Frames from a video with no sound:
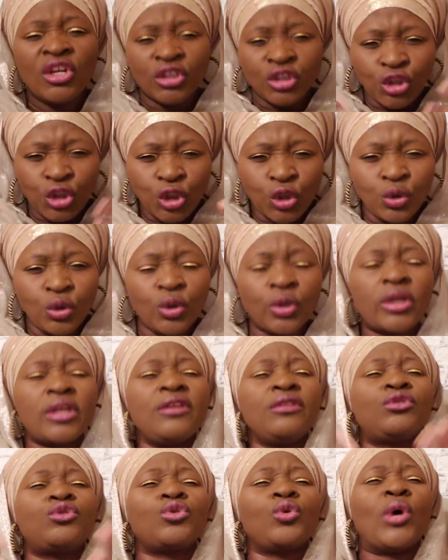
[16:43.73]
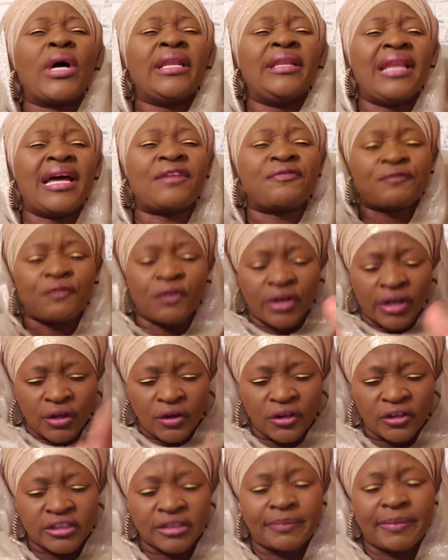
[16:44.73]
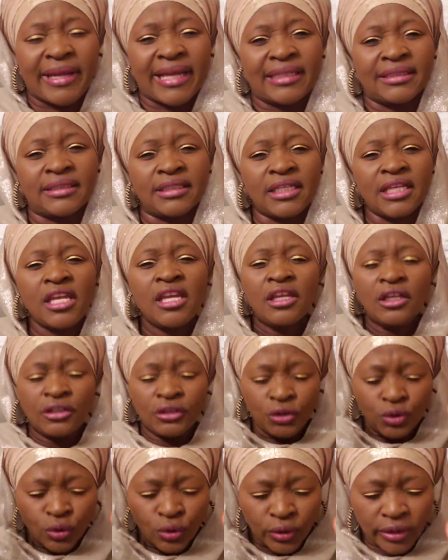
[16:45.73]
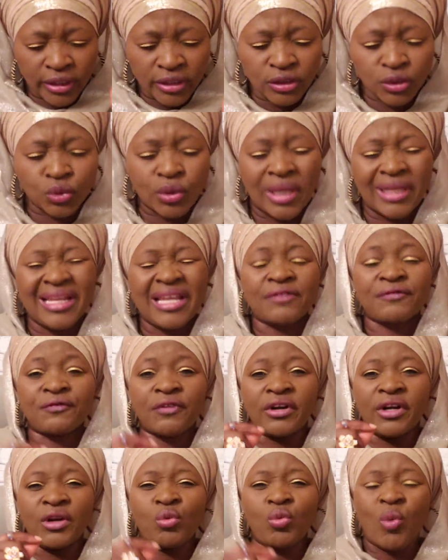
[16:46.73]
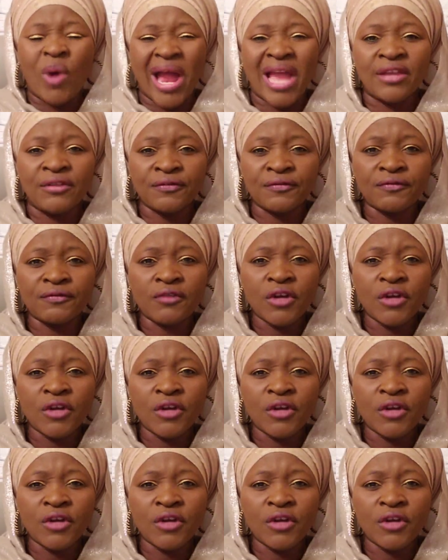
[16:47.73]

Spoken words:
You're looking to Allah for a husband. You're looking to Allah for a wife.